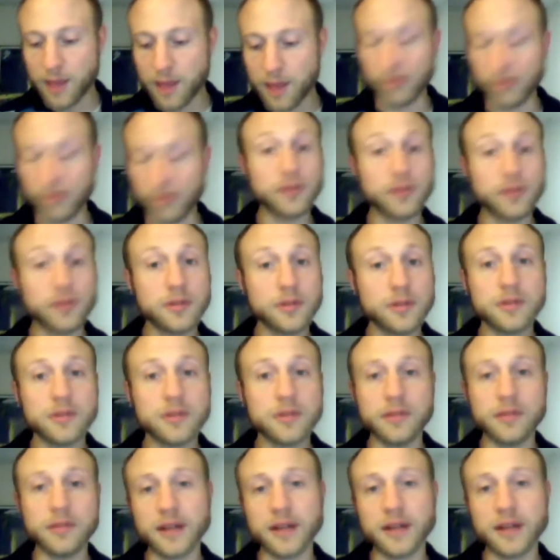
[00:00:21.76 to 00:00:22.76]
April
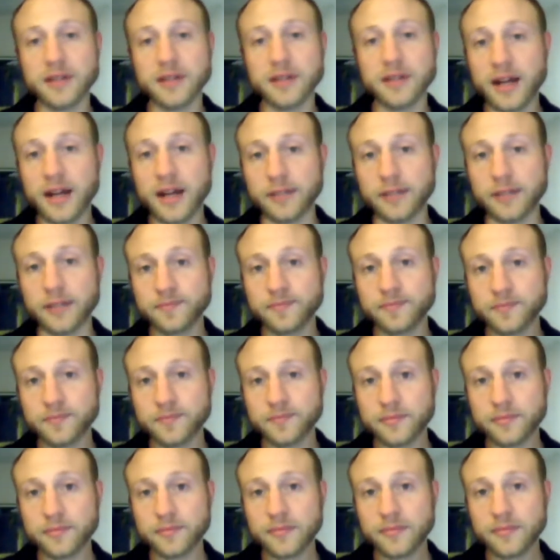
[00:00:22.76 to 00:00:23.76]
2009.
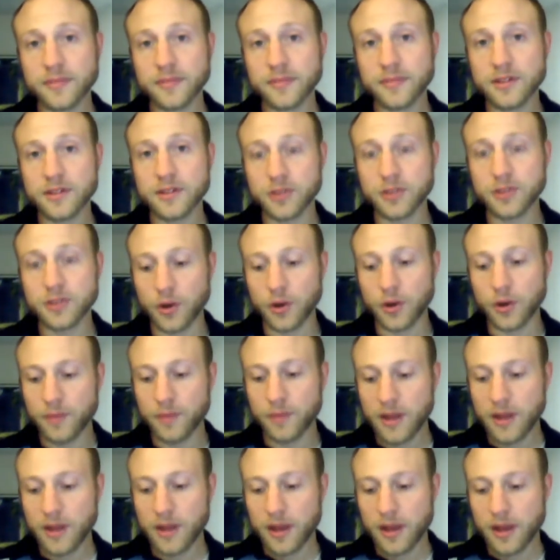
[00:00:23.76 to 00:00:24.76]

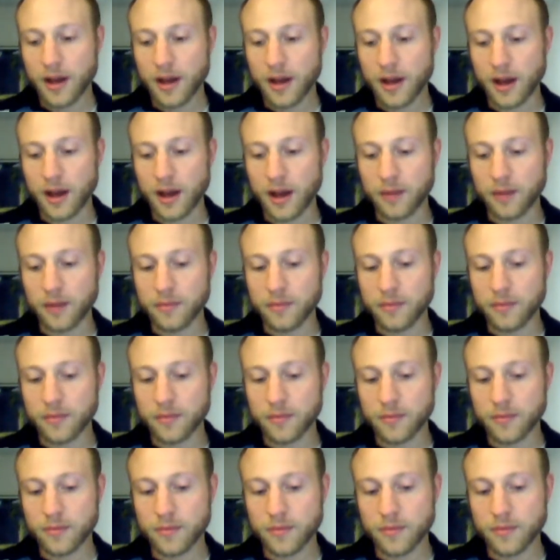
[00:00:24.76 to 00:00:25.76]
So, um,
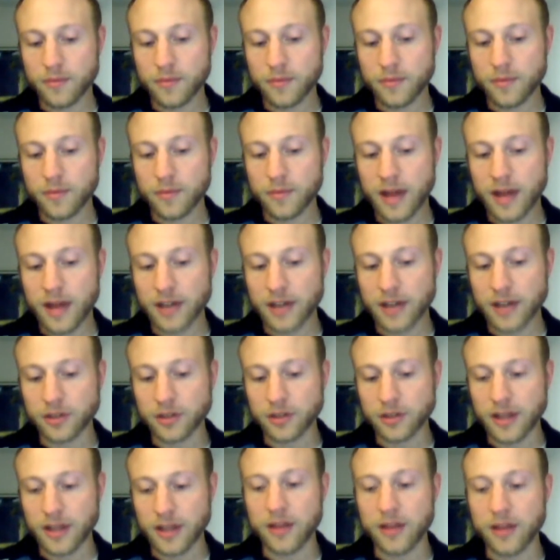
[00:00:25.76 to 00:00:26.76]

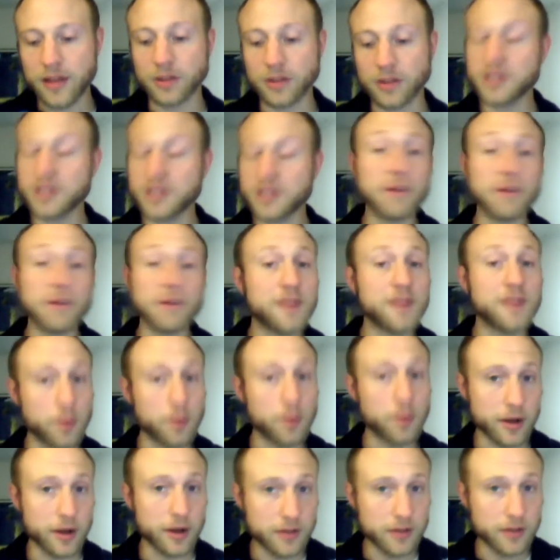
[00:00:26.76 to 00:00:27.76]
actually, yeah, no, since about
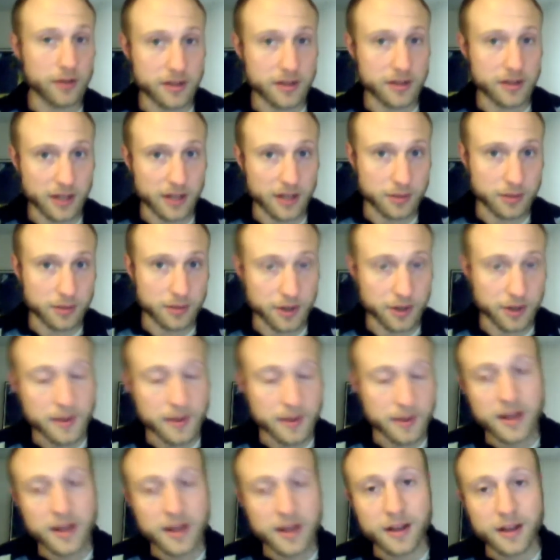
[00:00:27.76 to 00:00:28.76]
February 2009. I'm
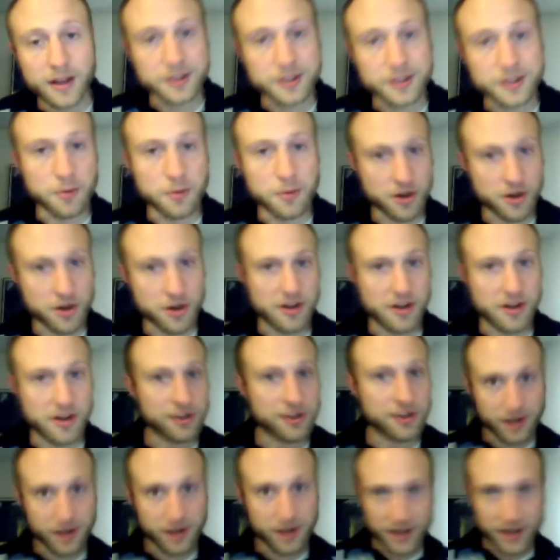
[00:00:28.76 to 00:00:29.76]
sorry. See, Mercury
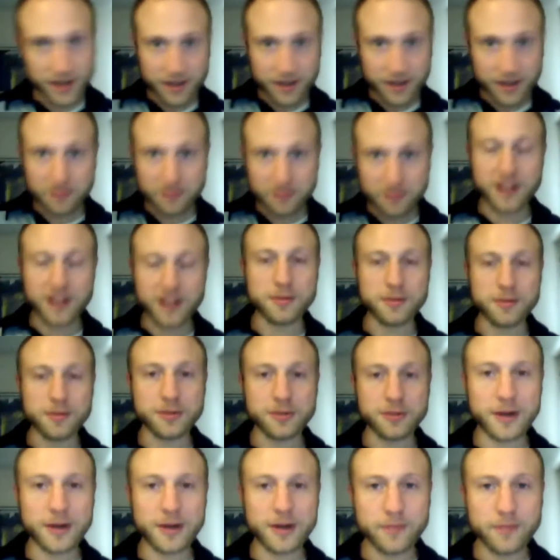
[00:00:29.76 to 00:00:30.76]
retrograde affects
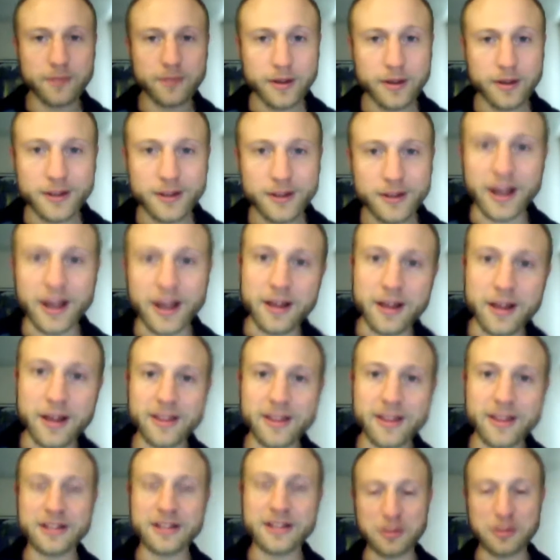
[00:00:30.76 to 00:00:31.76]
me as well. I
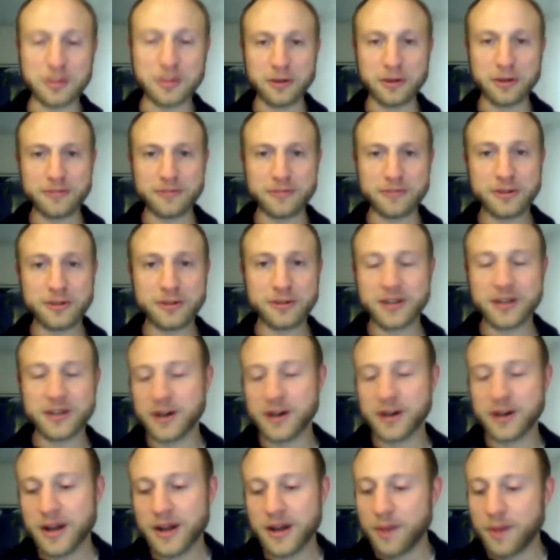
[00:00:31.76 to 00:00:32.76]
get things a little bit confused
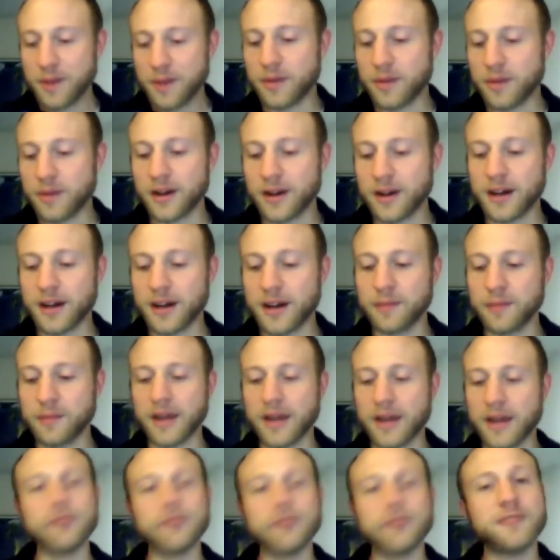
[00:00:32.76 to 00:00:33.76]
here, but
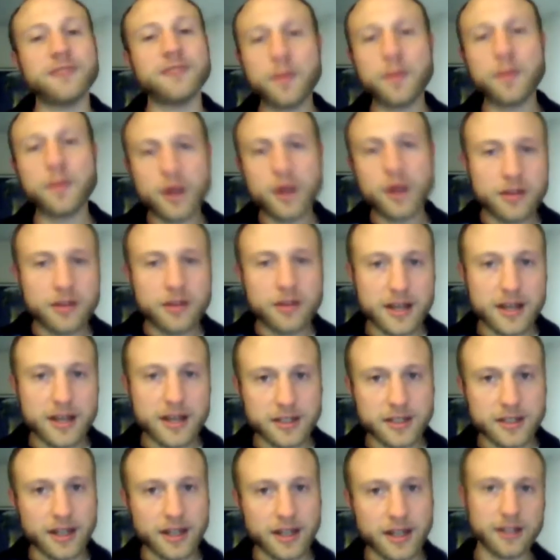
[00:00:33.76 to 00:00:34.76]
yeah, February
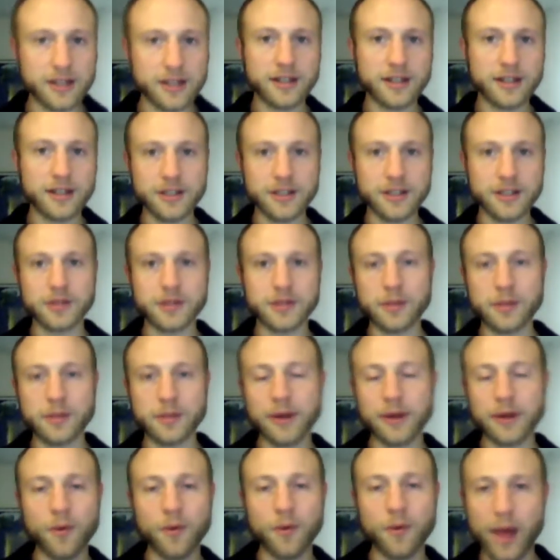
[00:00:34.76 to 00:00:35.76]
2009 is
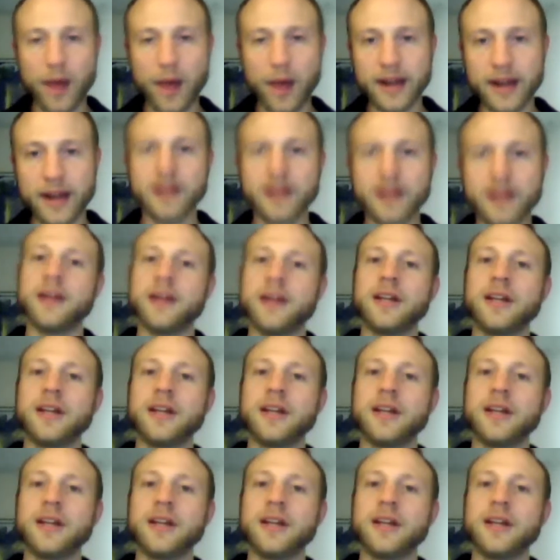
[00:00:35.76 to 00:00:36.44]
about when